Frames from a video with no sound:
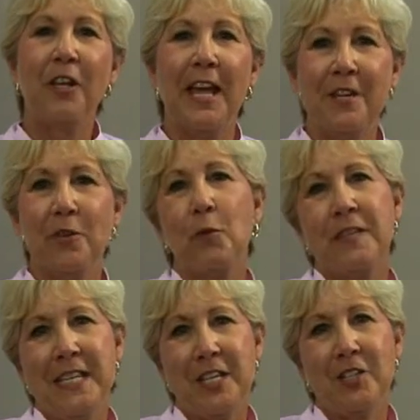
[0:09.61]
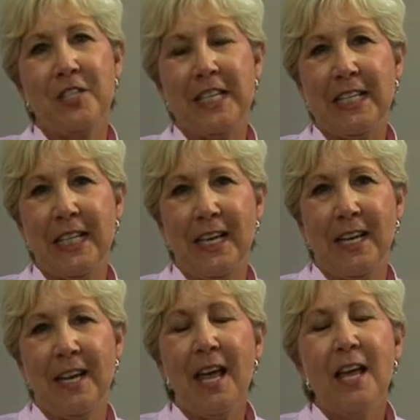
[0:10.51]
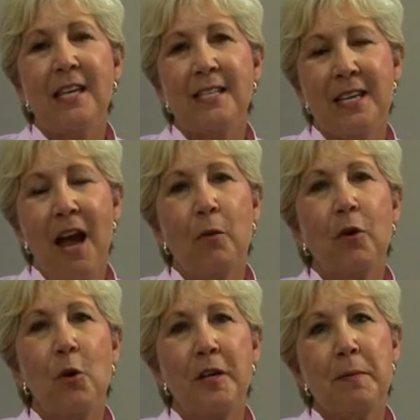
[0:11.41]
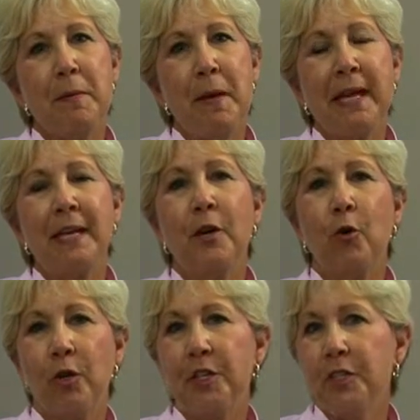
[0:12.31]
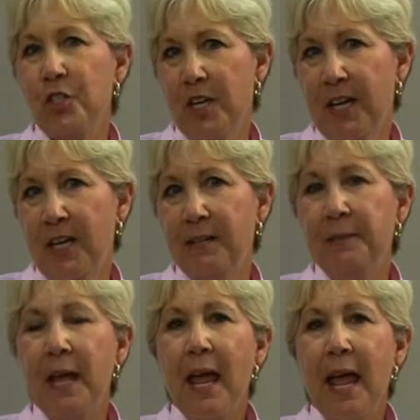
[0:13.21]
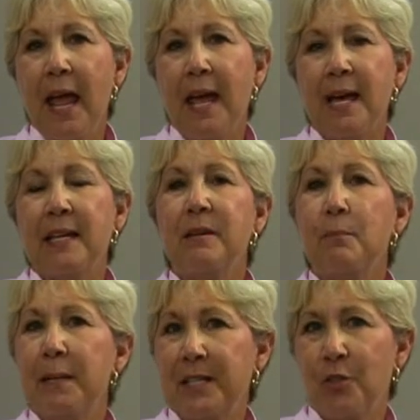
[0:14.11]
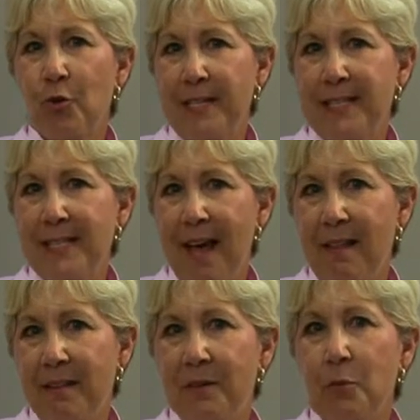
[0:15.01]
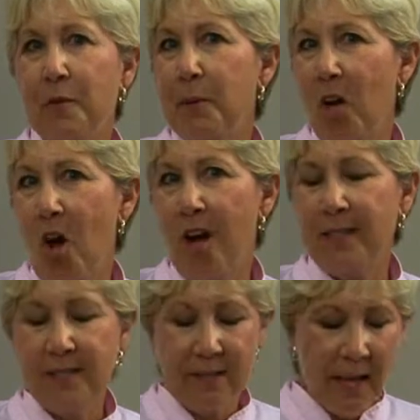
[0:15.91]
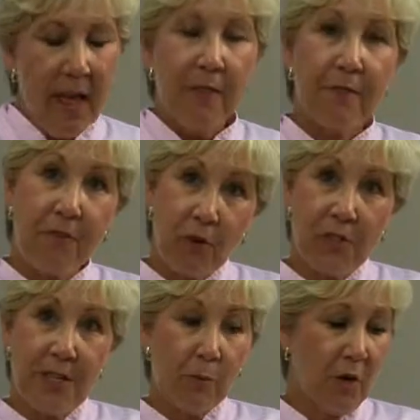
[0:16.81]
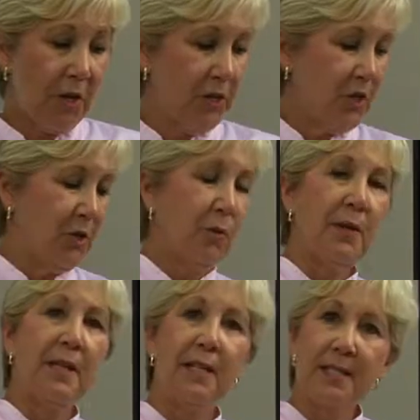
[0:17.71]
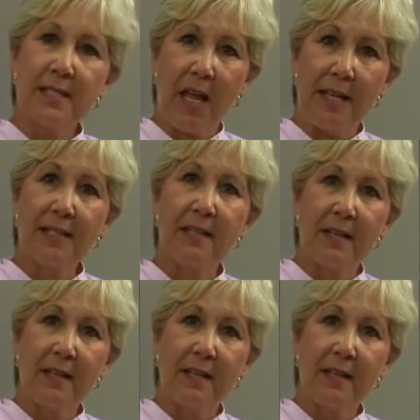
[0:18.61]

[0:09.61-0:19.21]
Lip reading: Alexander with the Nicholson Clinic. Tonight we're going to be making grilled chicken and mixed green salad with pecans. The first thing we're going to do is slice